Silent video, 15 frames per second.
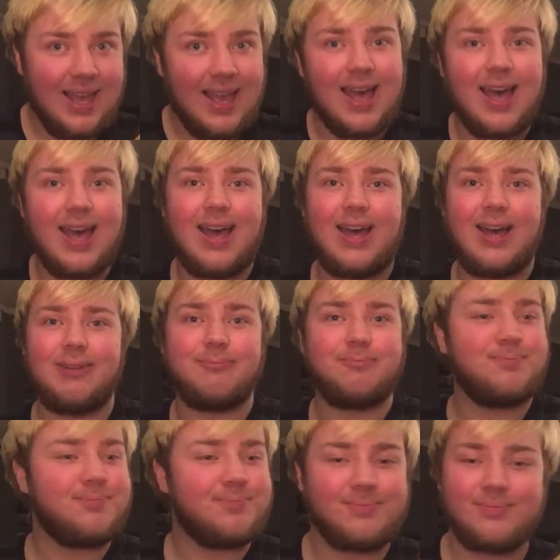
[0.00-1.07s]

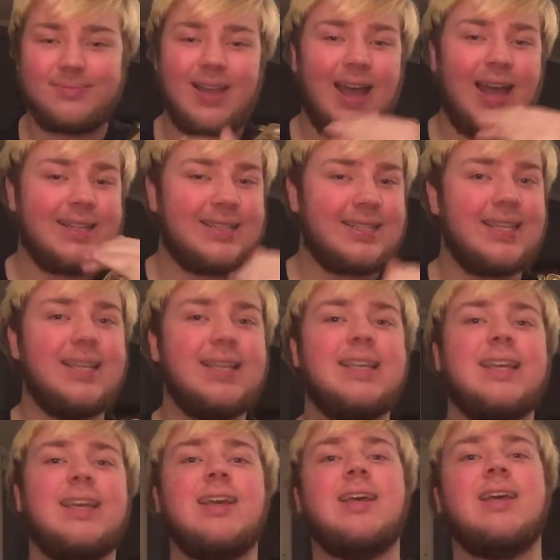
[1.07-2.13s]
I think
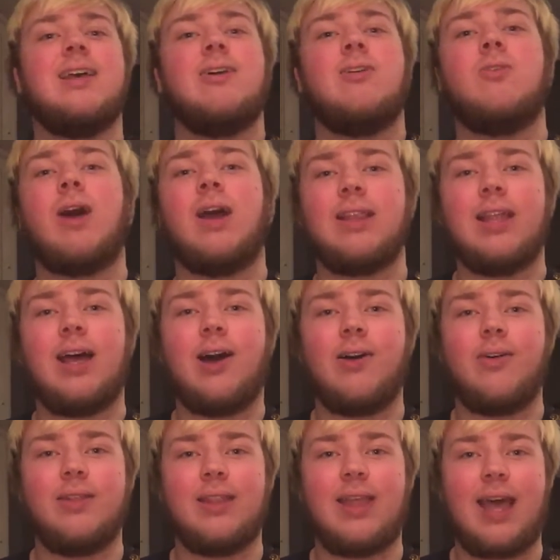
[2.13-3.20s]
right
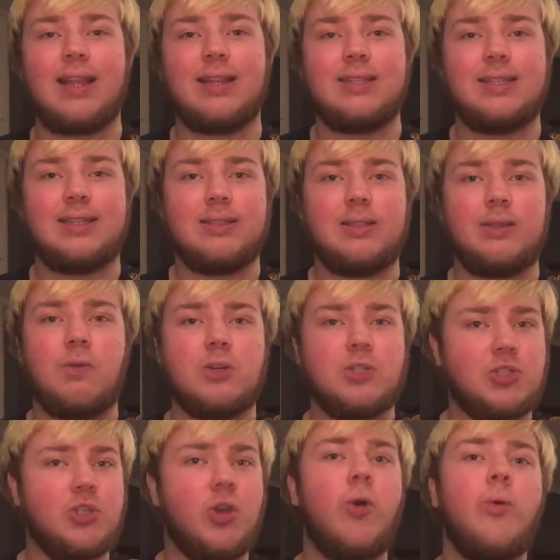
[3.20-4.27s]
now that there were
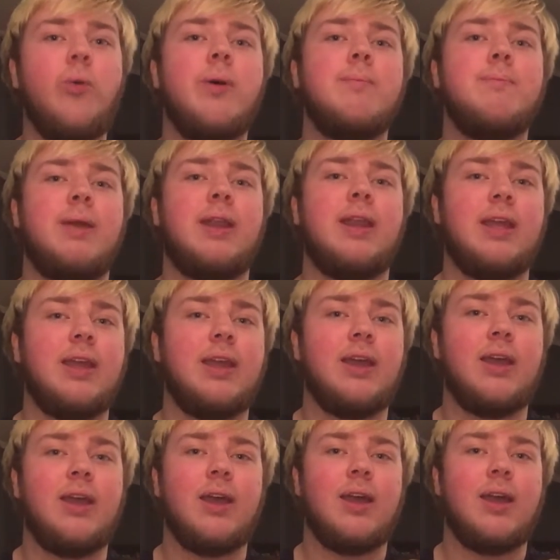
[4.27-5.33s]
so many
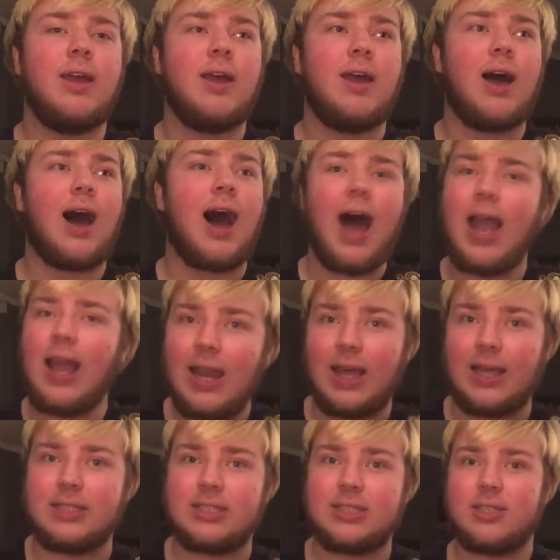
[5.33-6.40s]

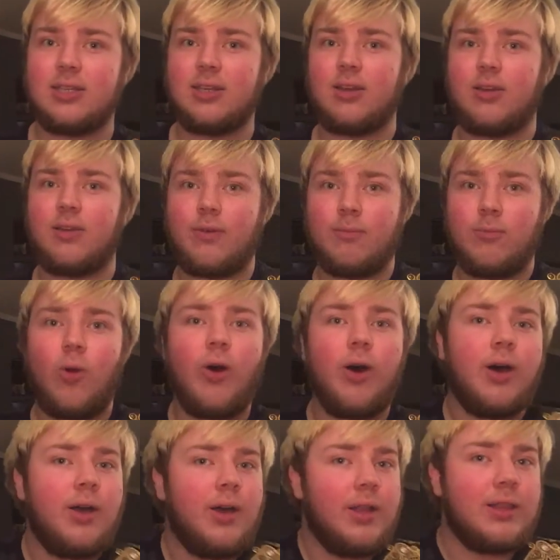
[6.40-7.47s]
highlights from Raw.
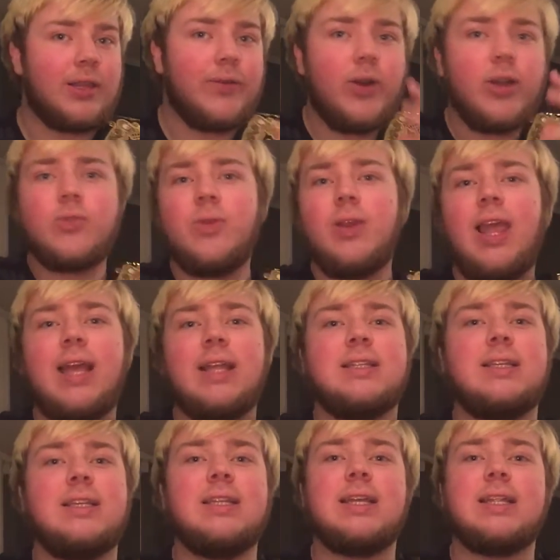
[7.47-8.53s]
There weren't really
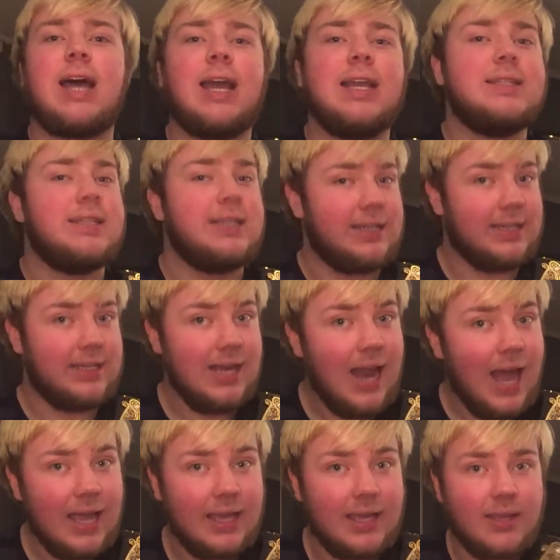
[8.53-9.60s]
anything that I didn't
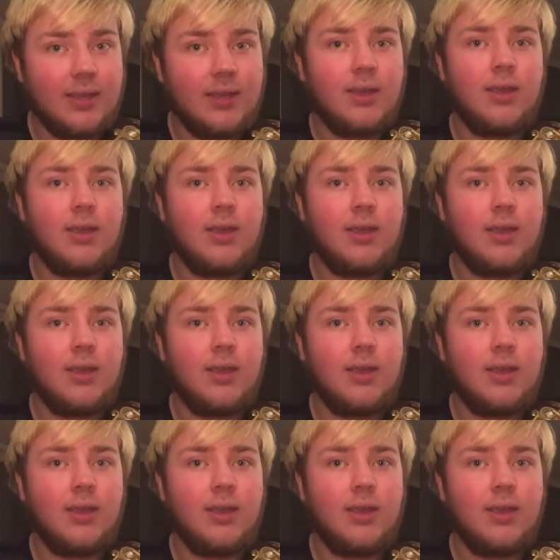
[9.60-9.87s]
like.